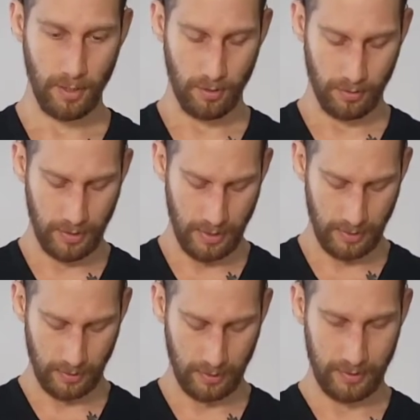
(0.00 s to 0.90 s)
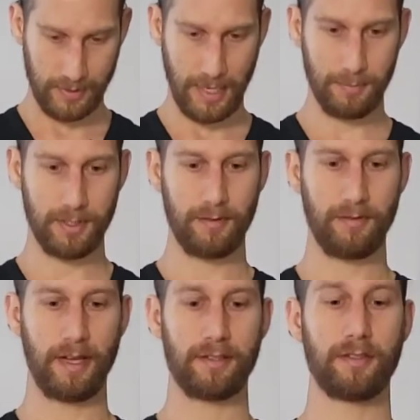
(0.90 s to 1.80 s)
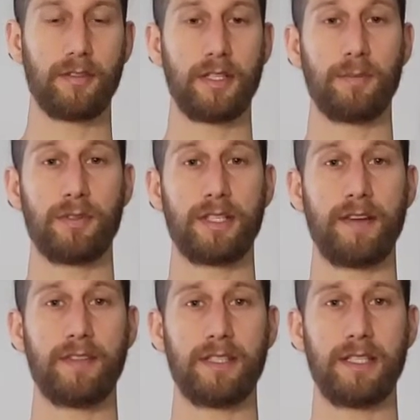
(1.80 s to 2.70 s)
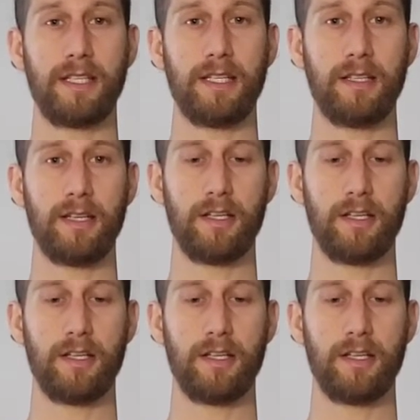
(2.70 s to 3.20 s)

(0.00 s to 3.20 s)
Okay, conception vessel number 17.